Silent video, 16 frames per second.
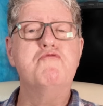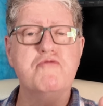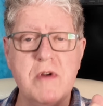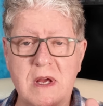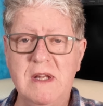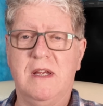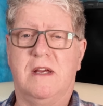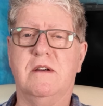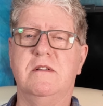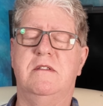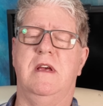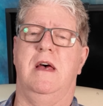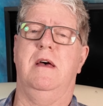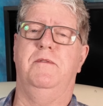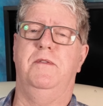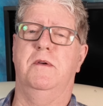Really good
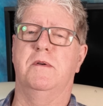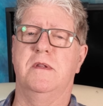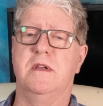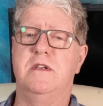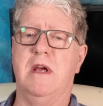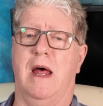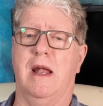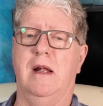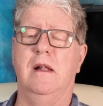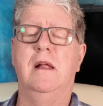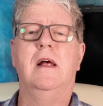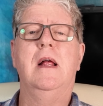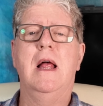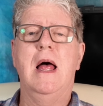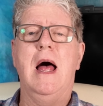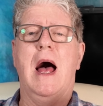to have you on the channel.
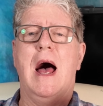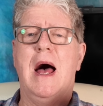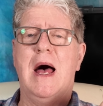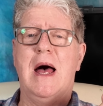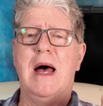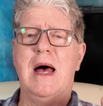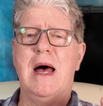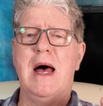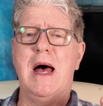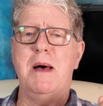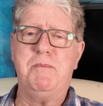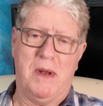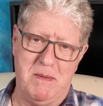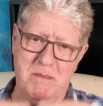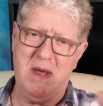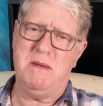
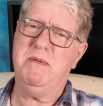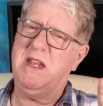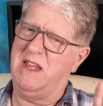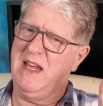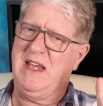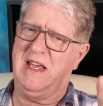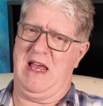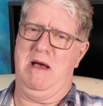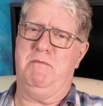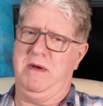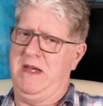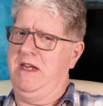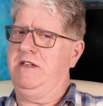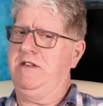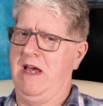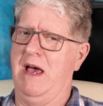But it made me think, how
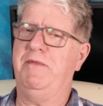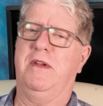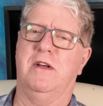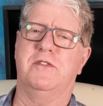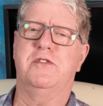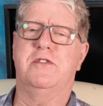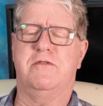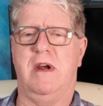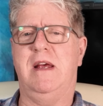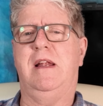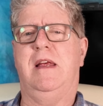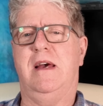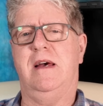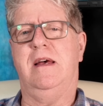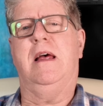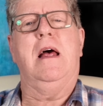many do you have in
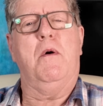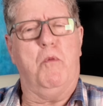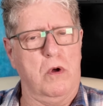Australia?